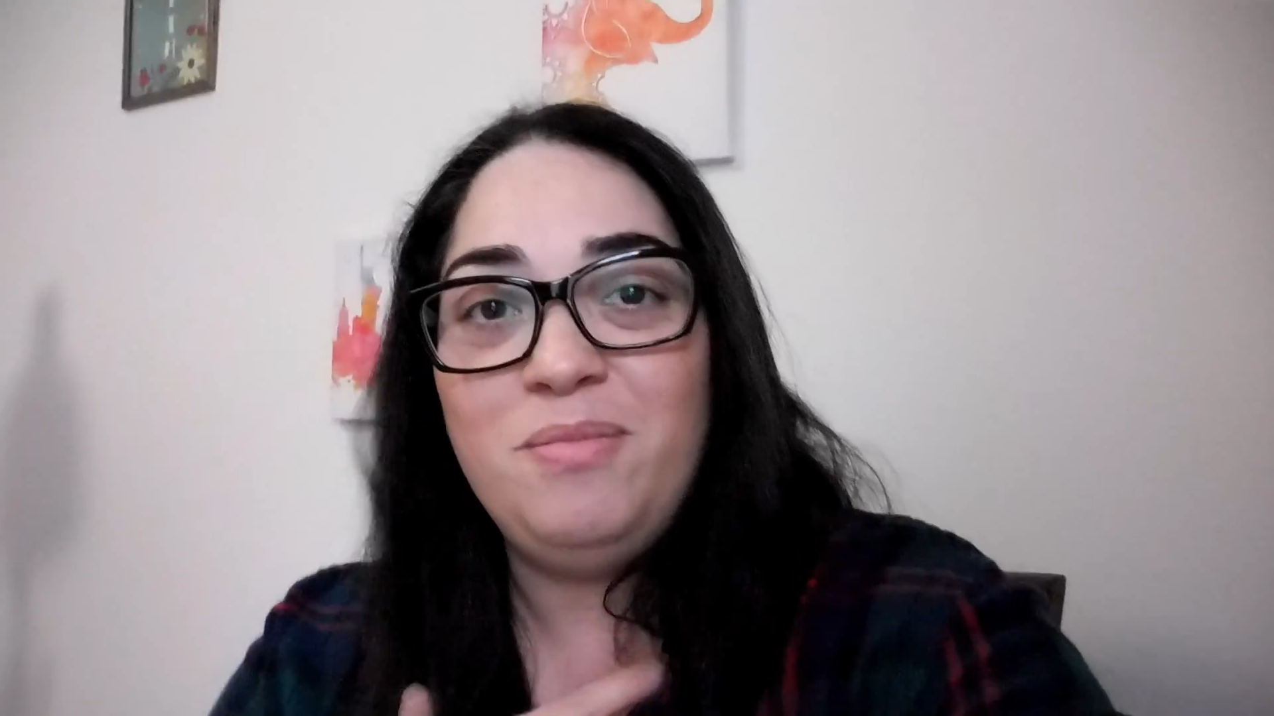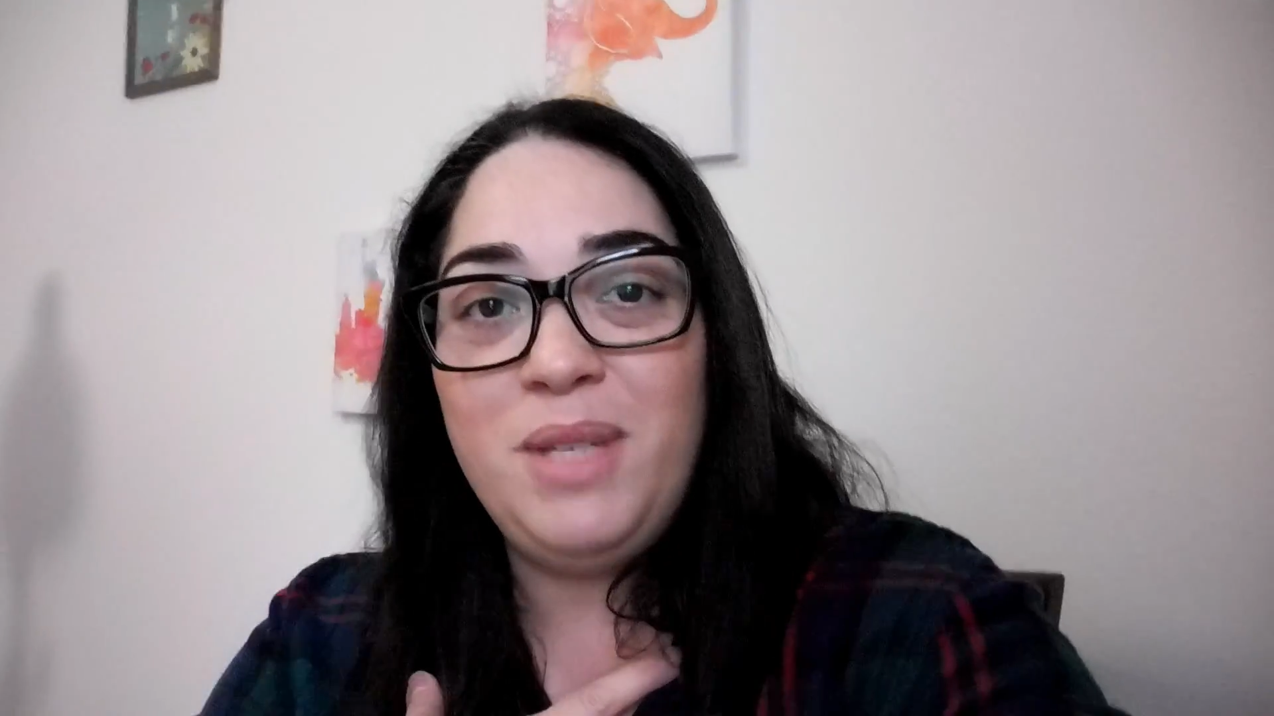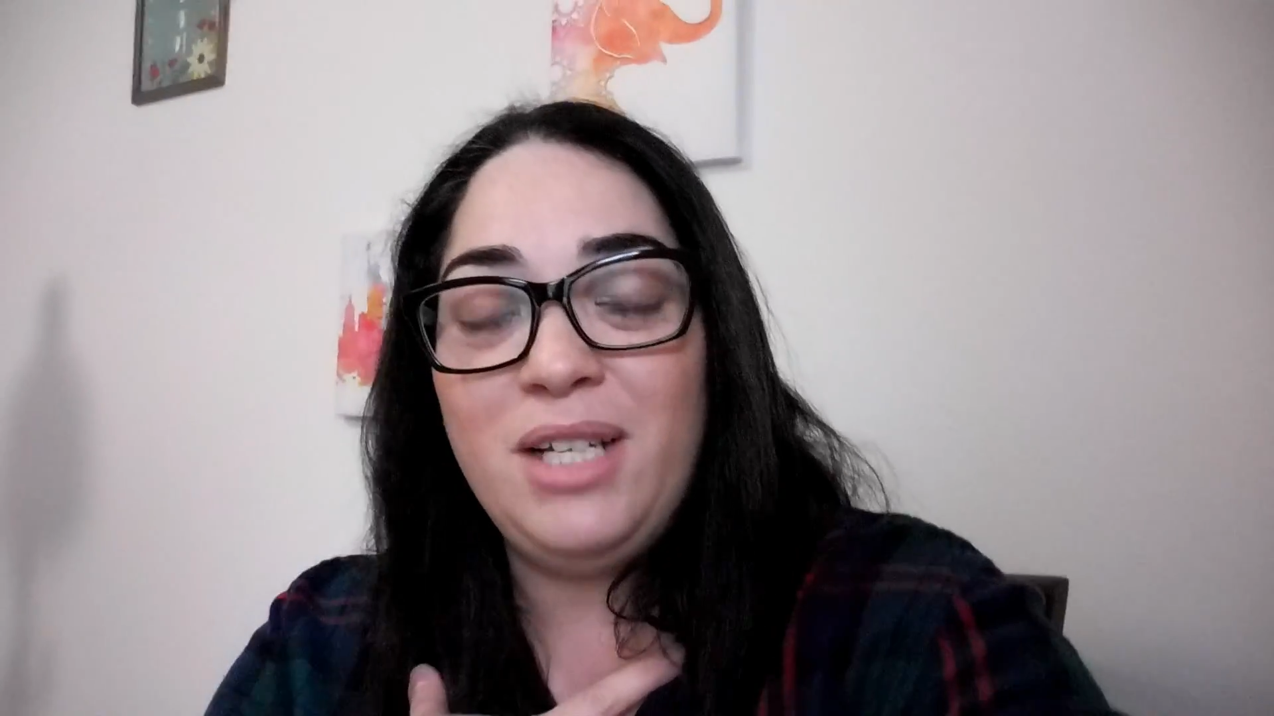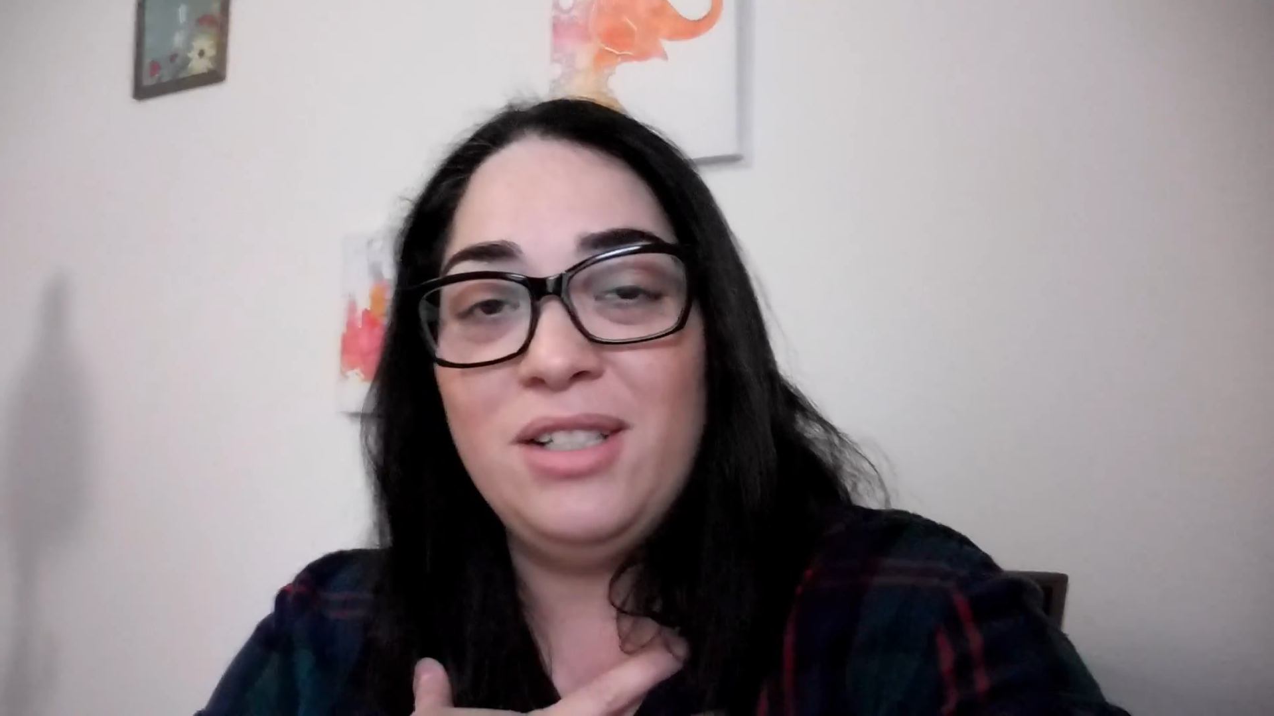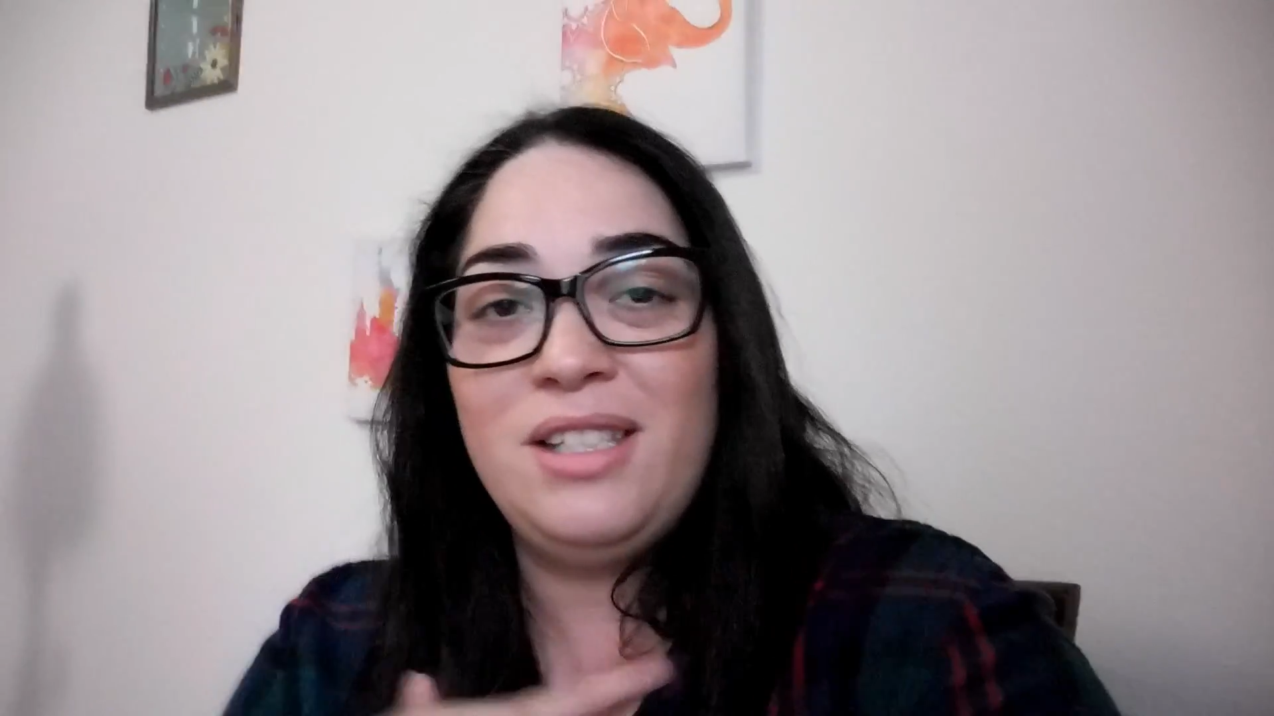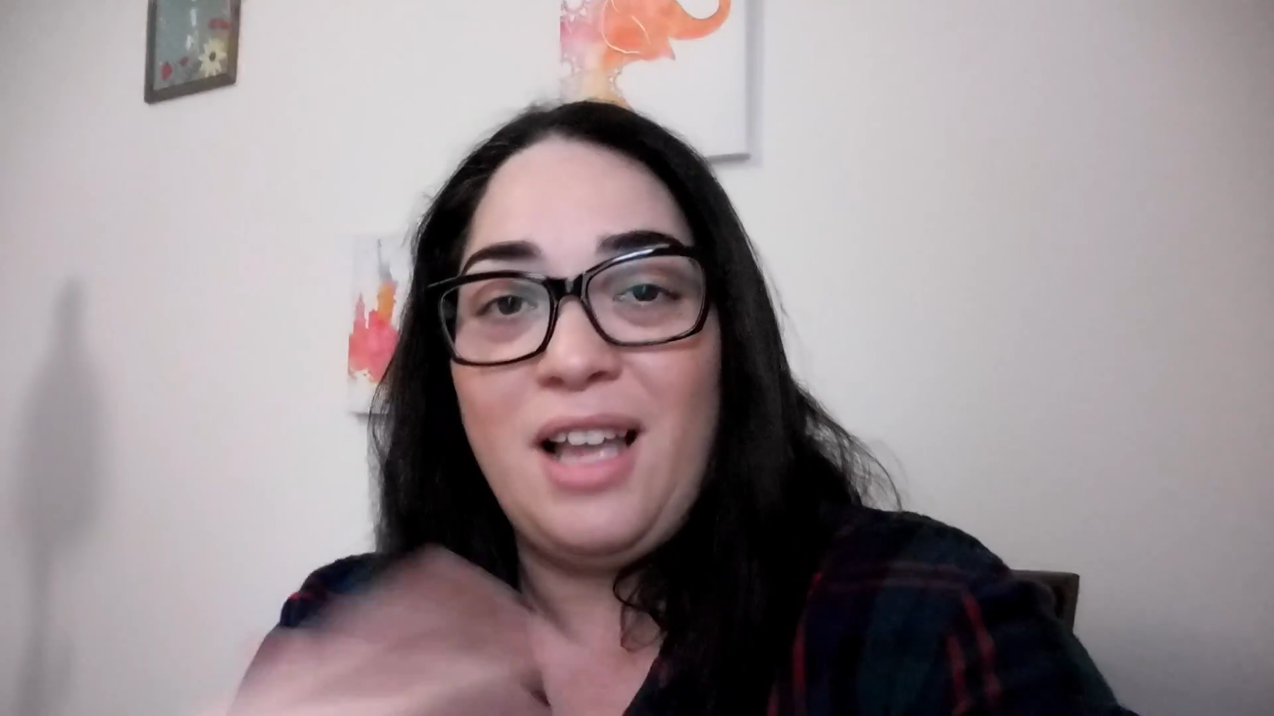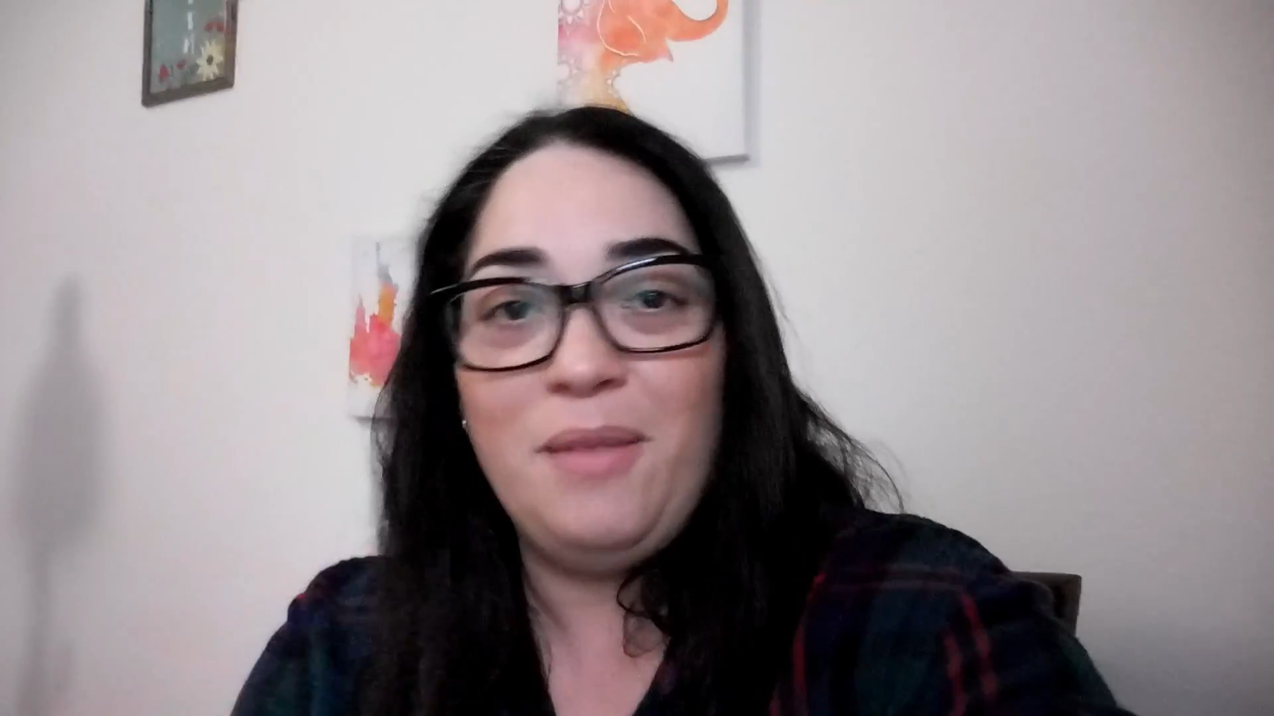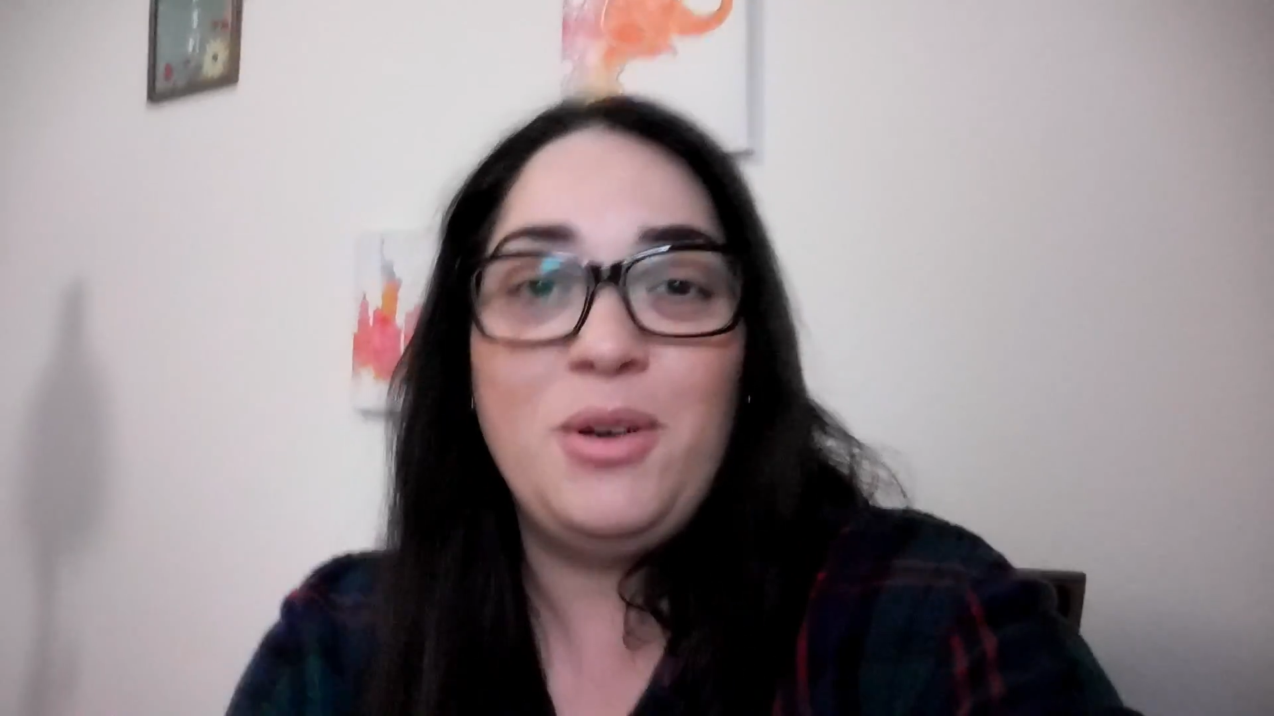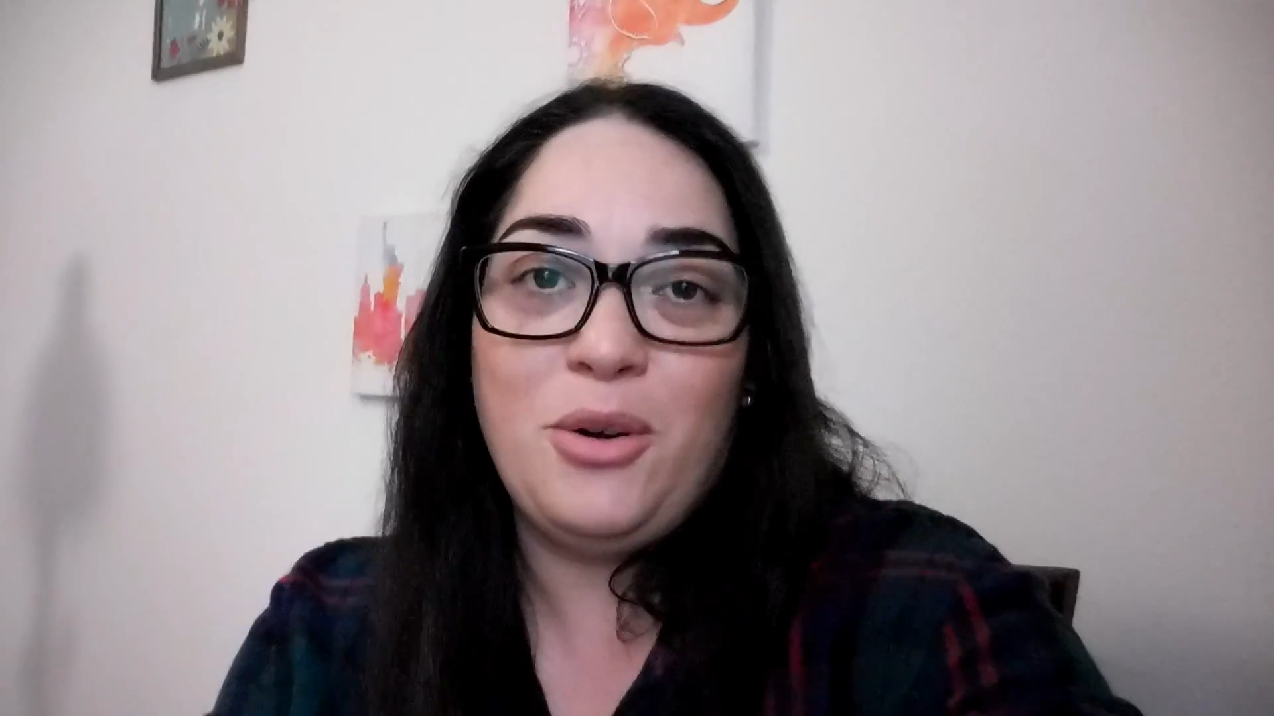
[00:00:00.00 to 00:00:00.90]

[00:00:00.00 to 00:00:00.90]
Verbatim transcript: because I'm